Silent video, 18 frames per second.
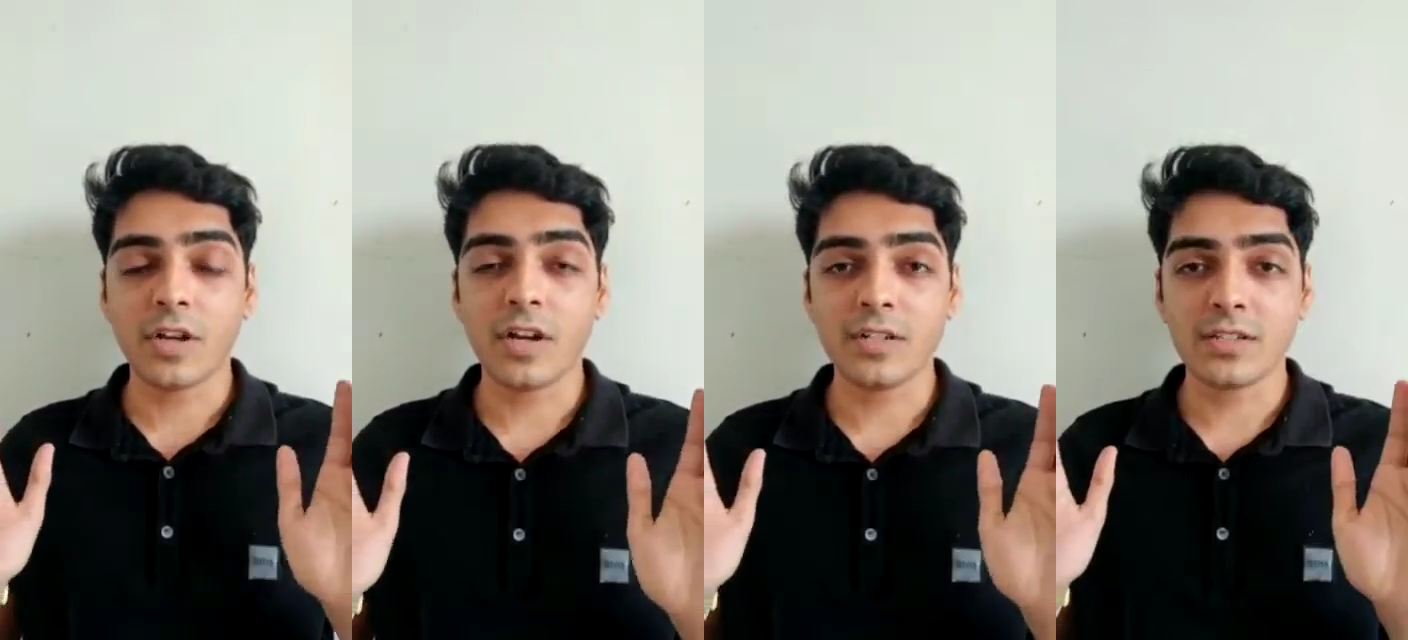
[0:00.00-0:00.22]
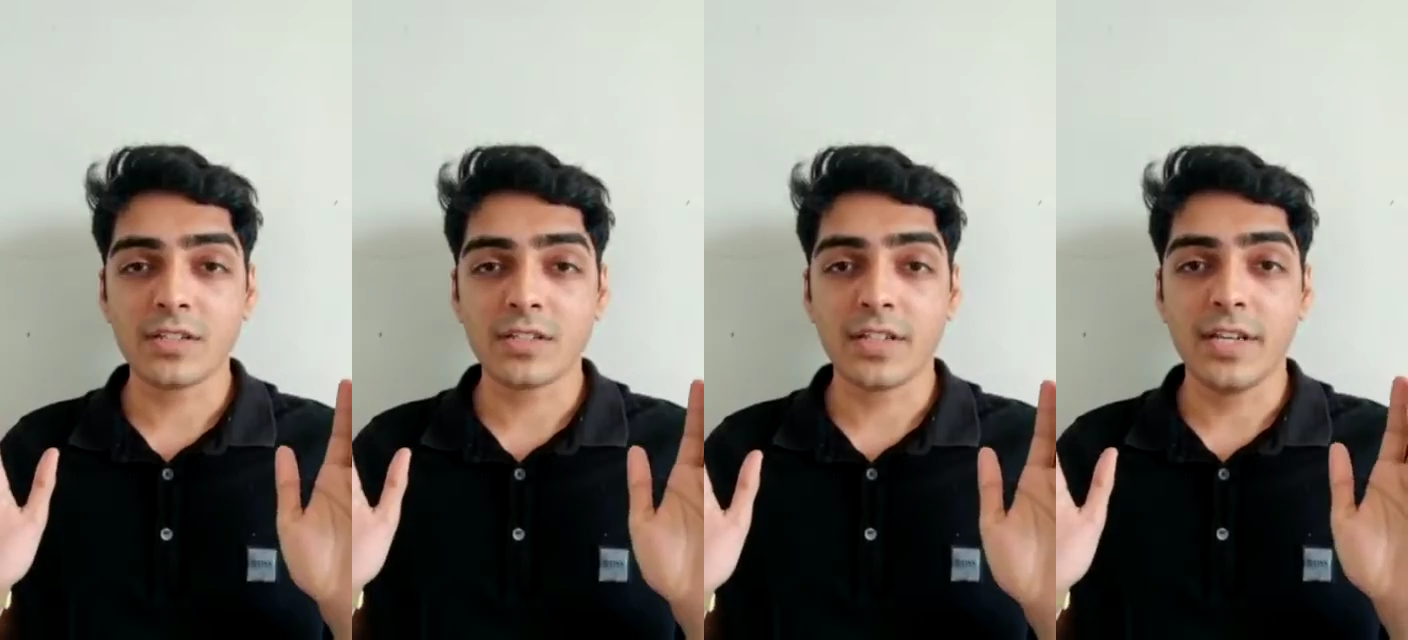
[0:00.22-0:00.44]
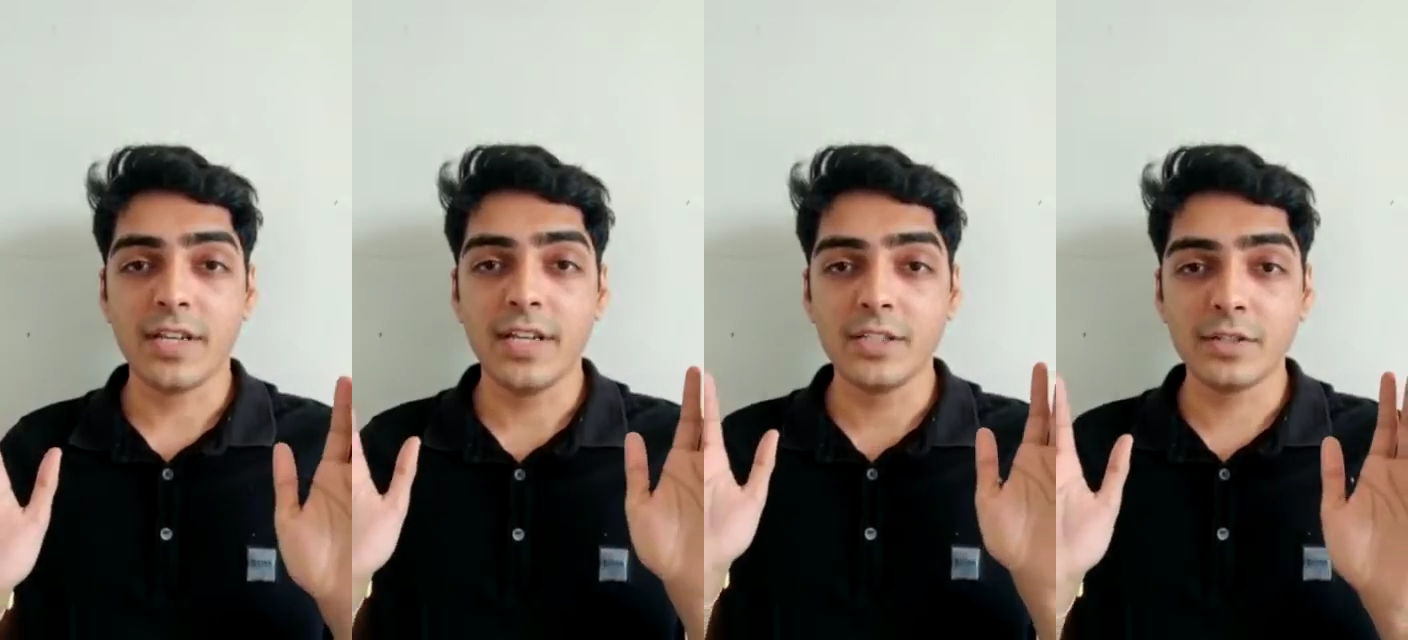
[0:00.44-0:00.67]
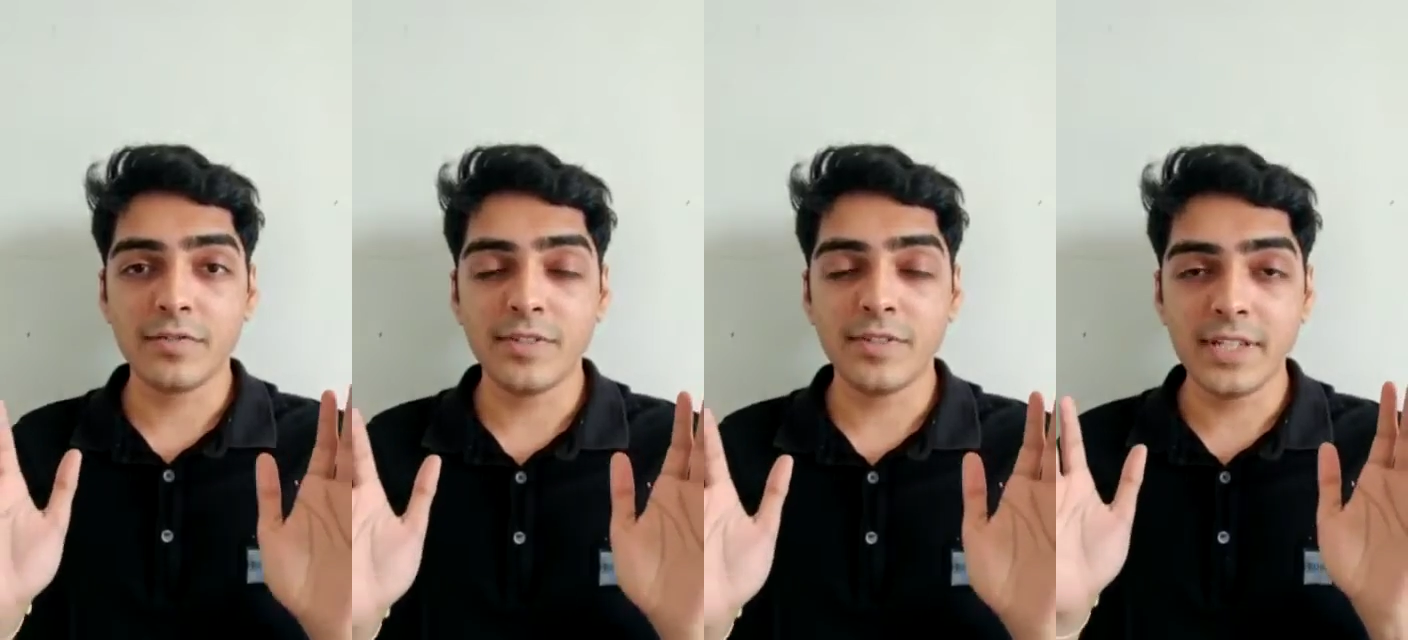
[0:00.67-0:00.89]
us
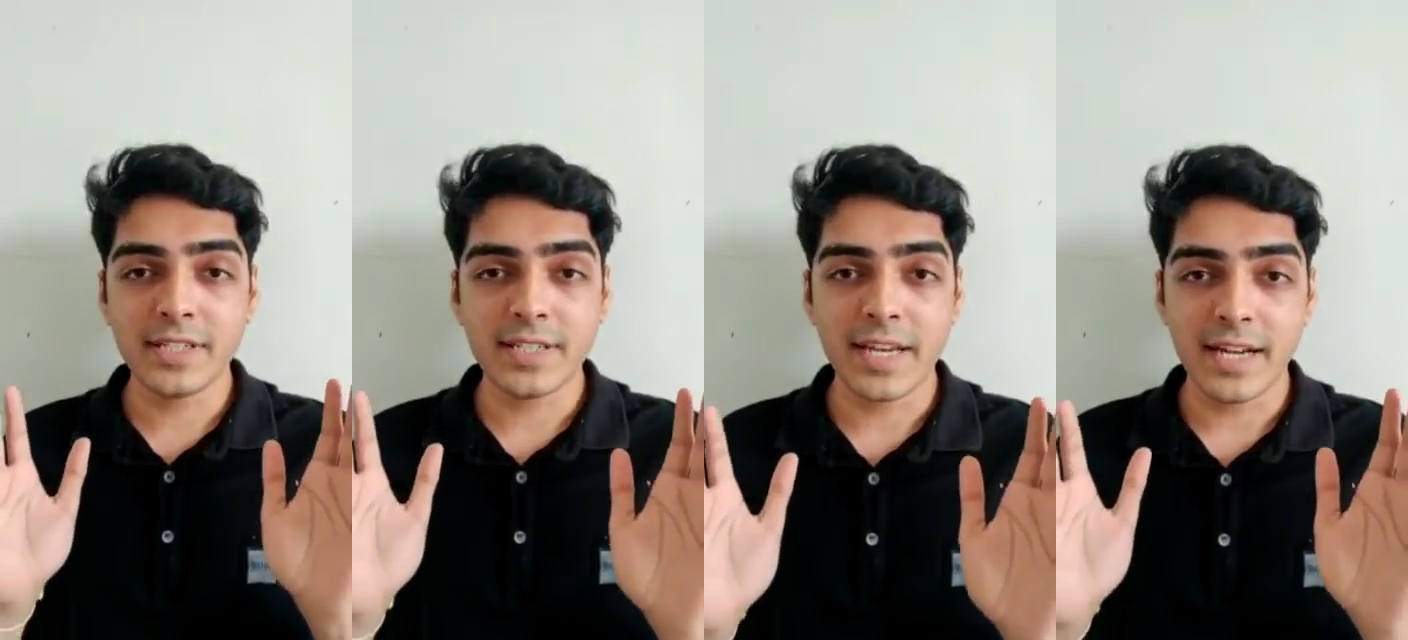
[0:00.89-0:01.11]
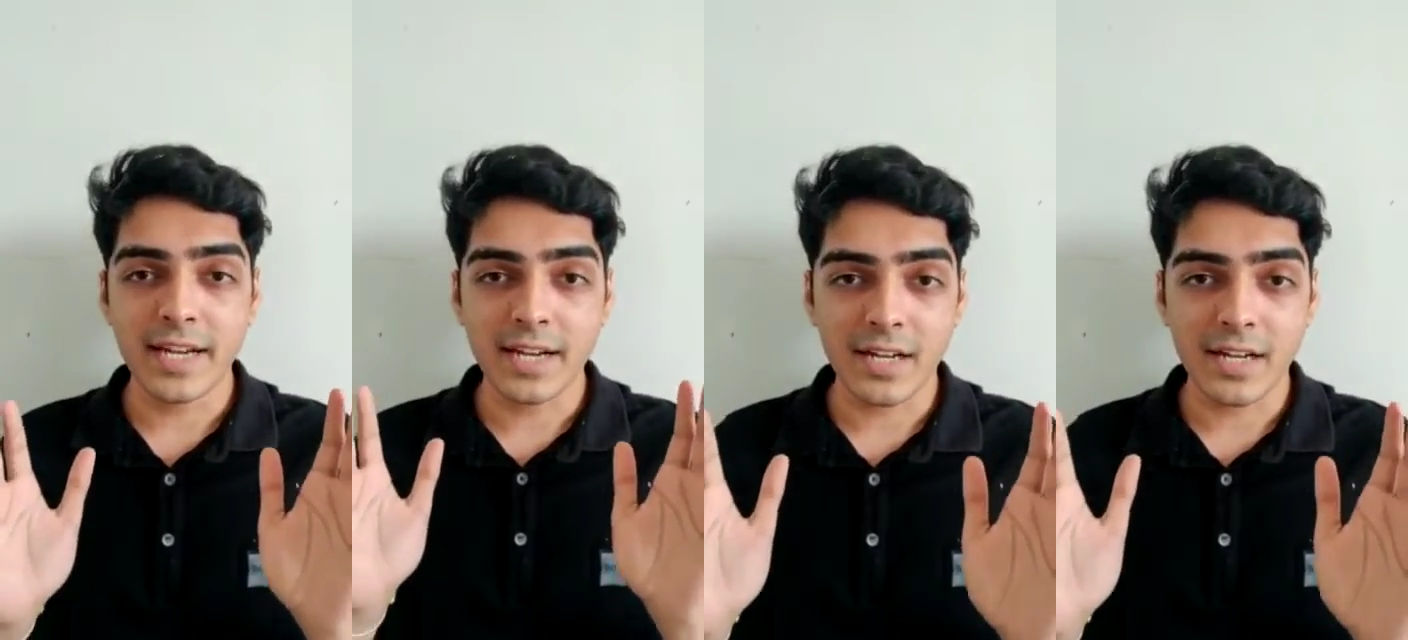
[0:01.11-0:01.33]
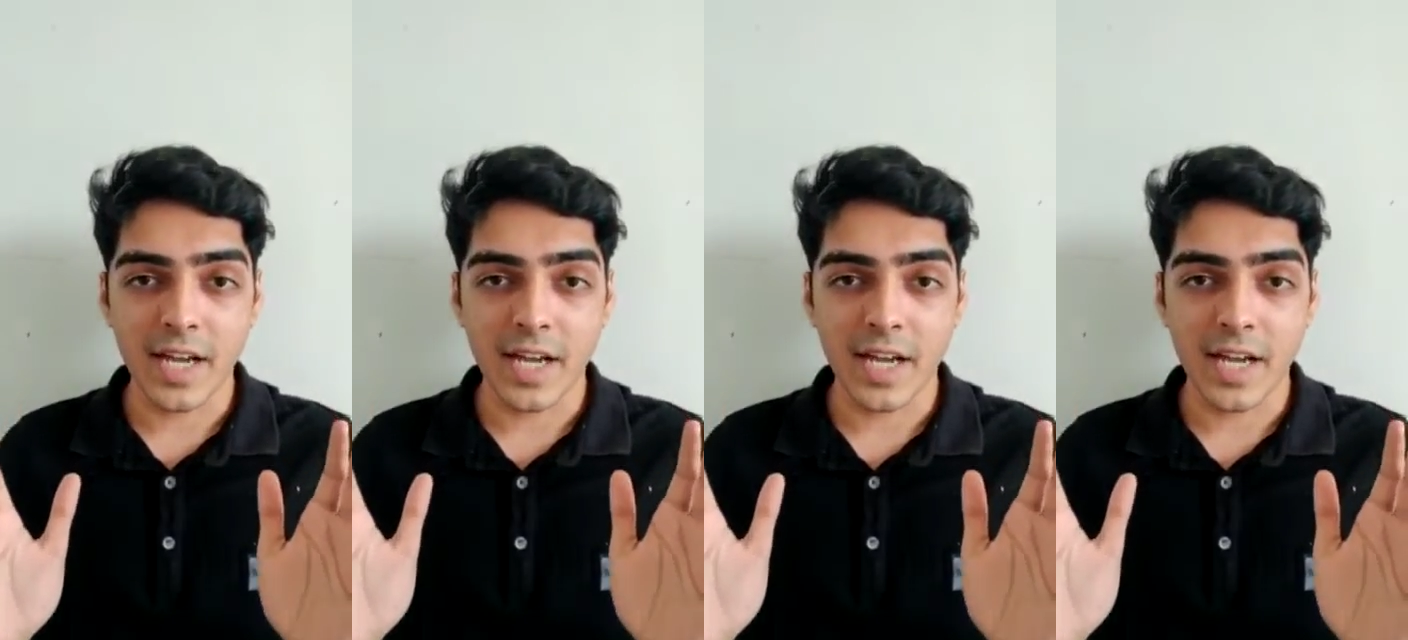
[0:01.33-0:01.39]
each of these data